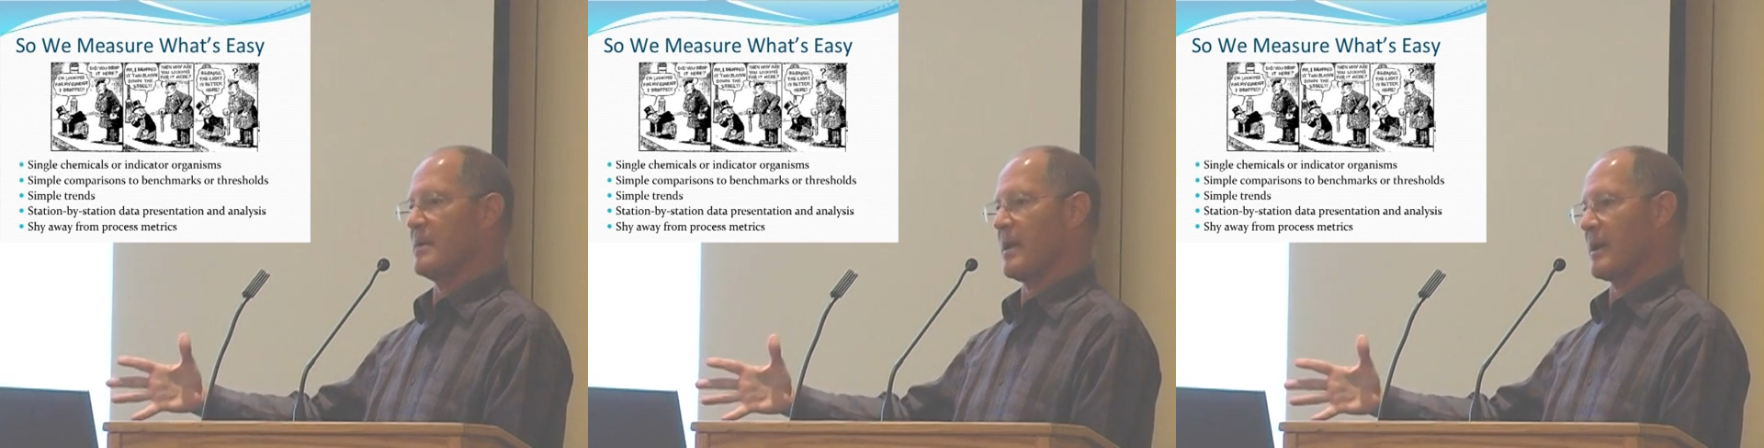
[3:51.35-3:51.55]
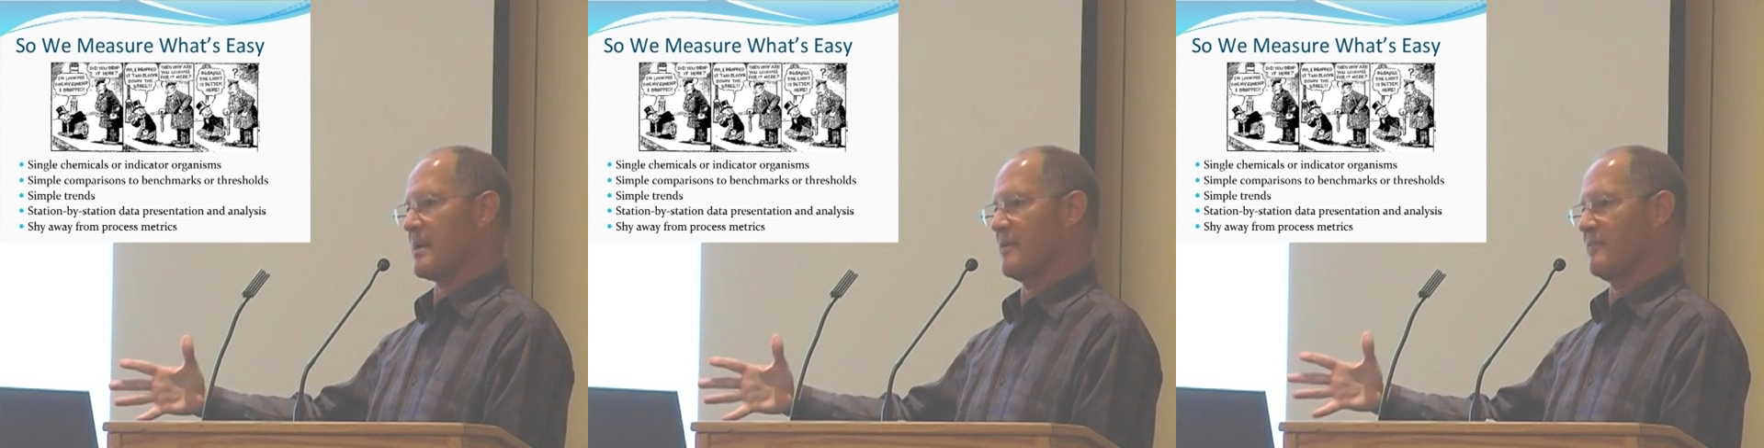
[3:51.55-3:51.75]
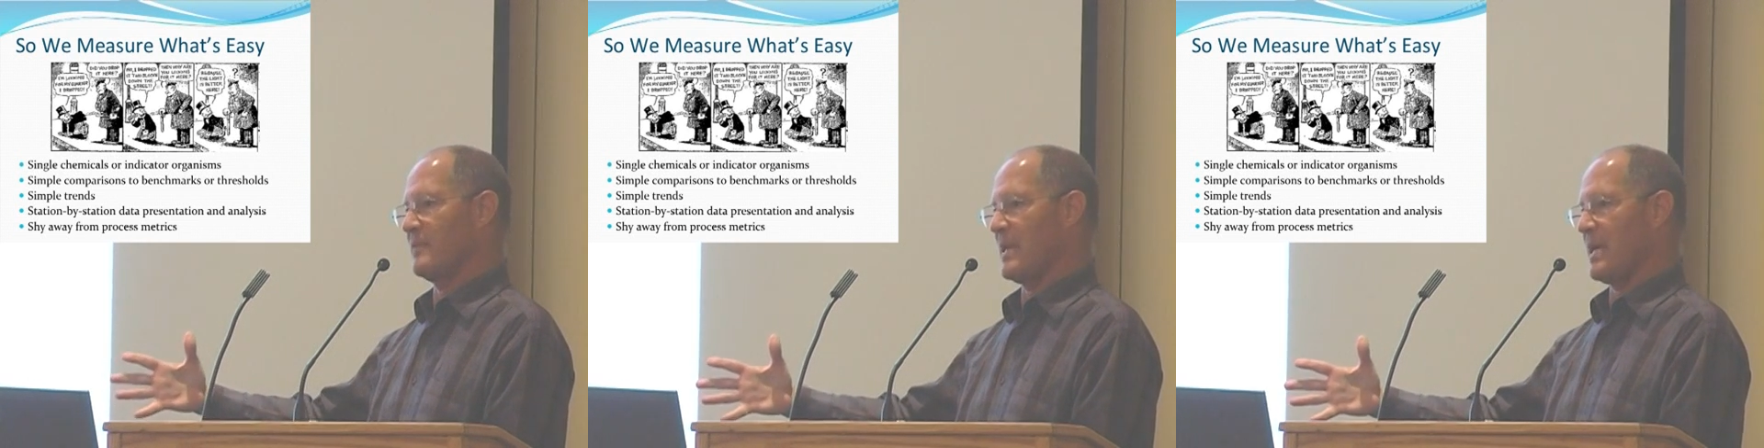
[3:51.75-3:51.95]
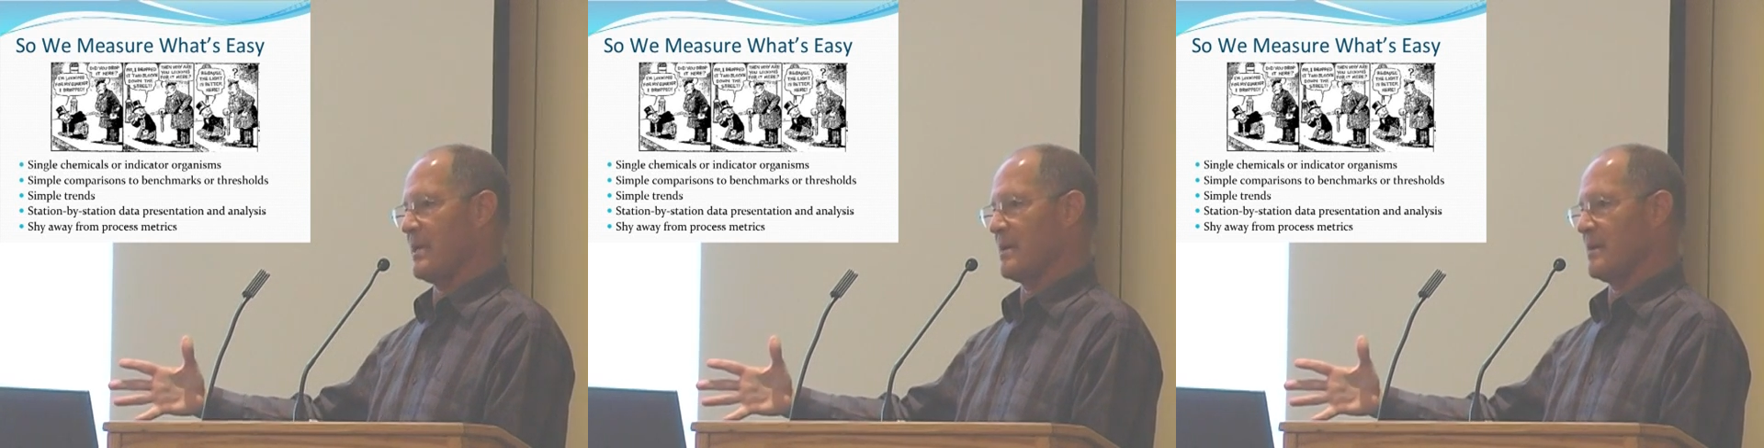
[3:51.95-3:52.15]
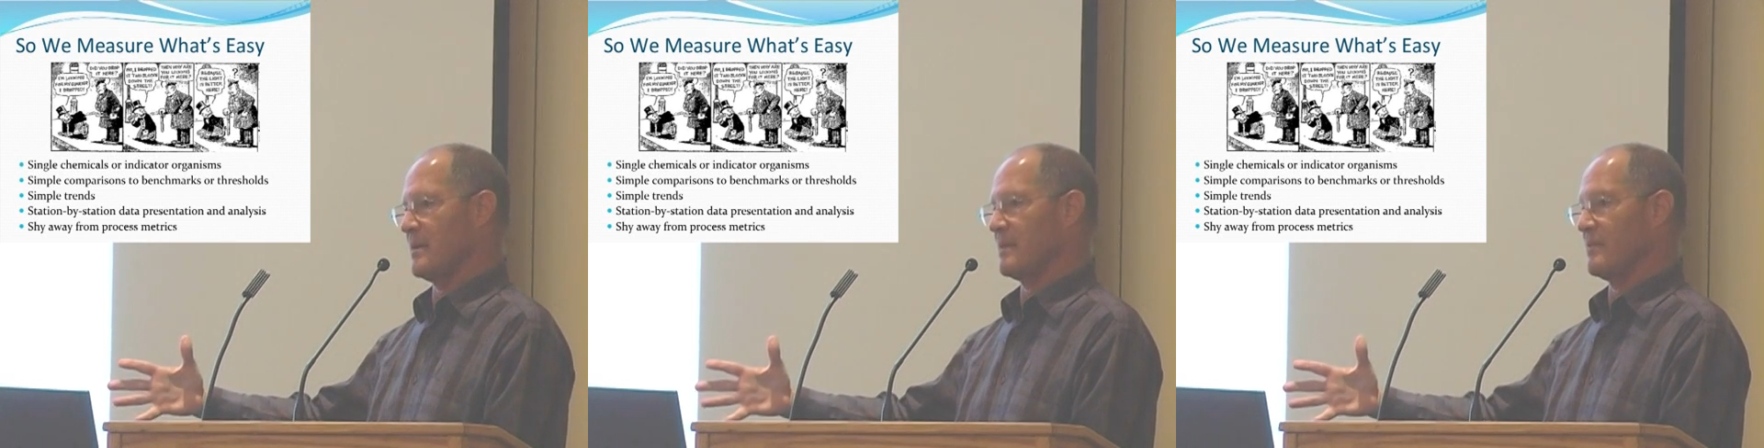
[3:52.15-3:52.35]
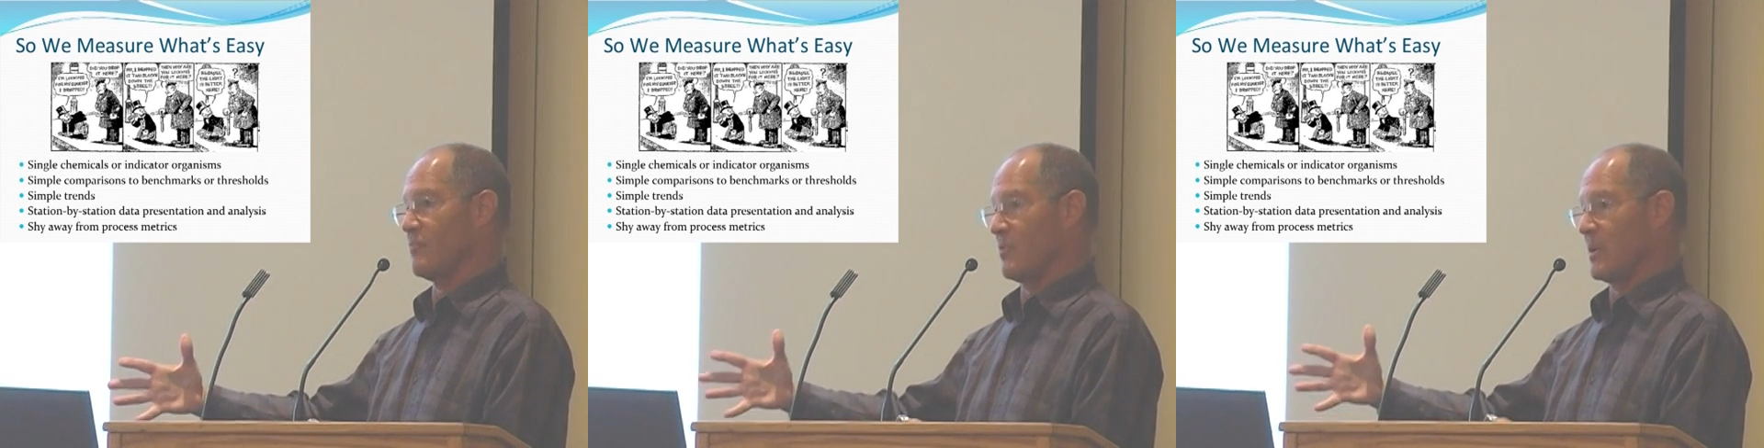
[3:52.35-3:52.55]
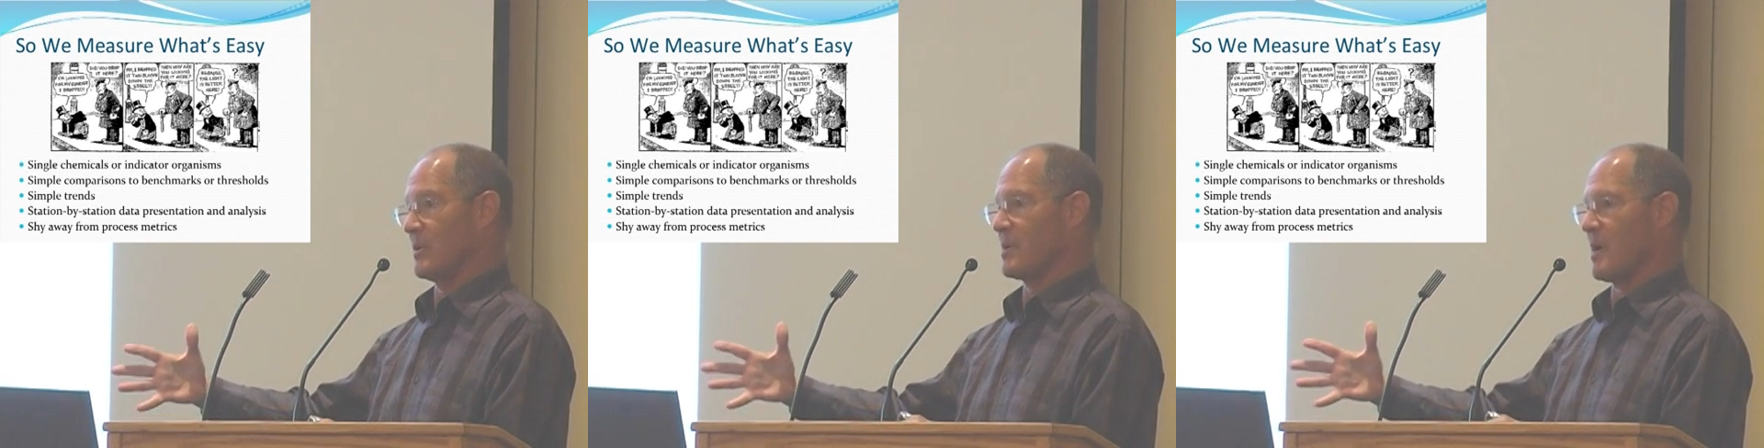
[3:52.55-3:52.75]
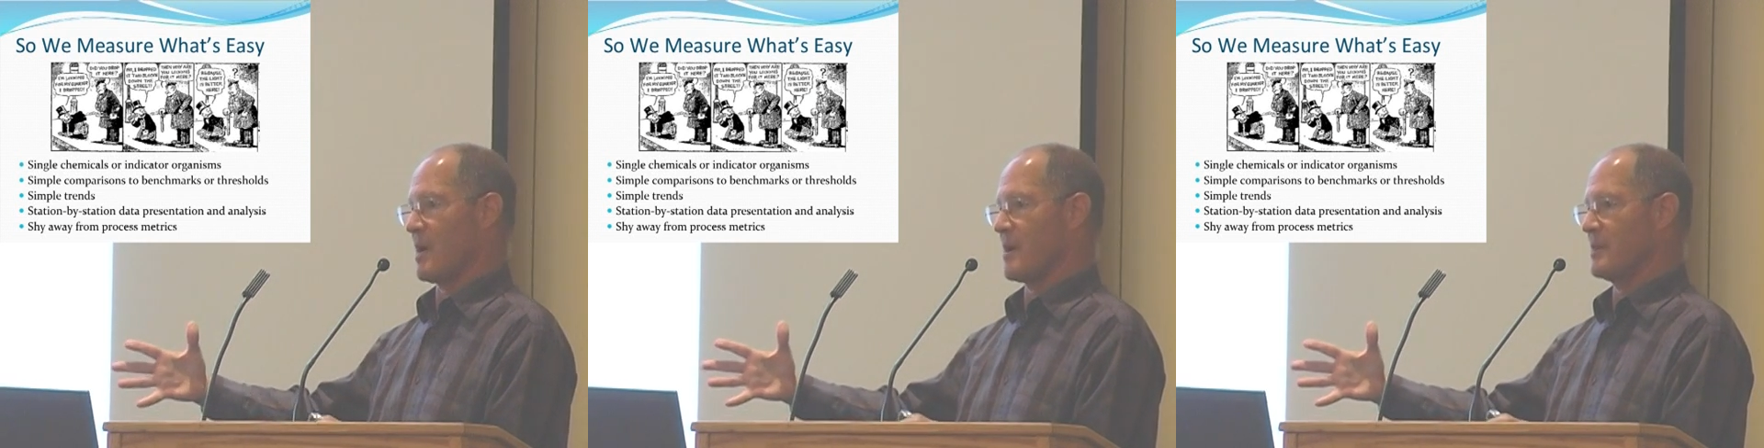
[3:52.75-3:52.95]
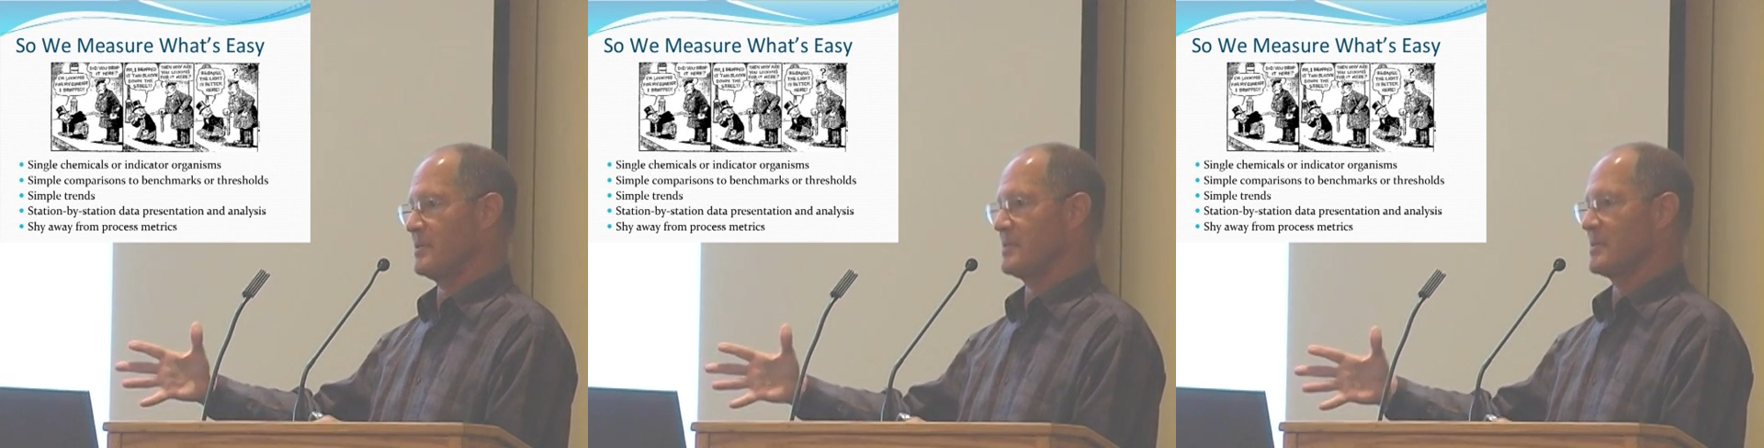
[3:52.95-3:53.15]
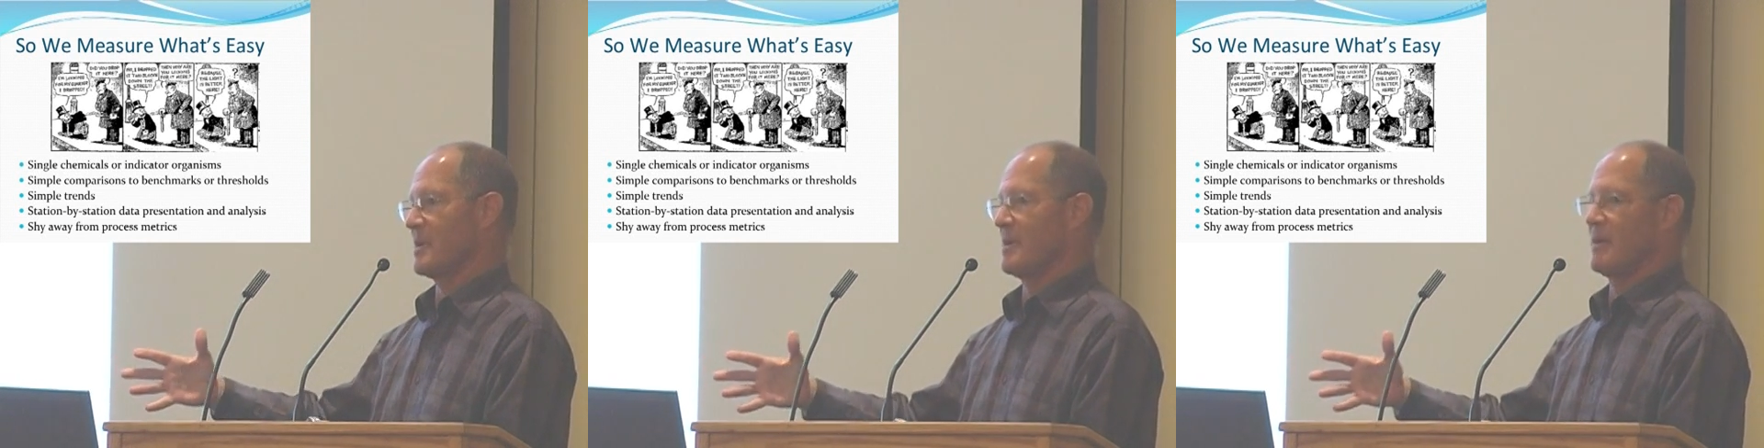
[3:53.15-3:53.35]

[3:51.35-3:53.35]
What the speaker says: deck of data, real cards.